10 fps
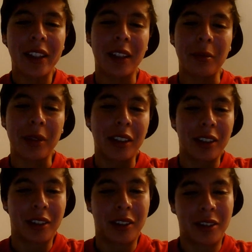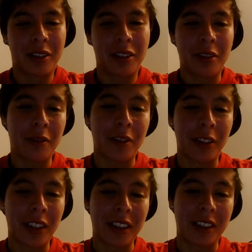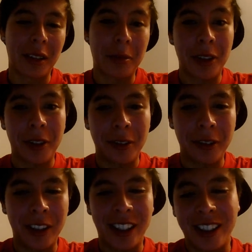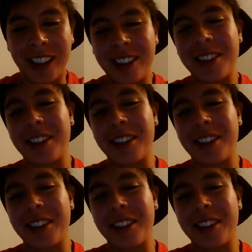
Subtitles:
him to fully accept it overnight.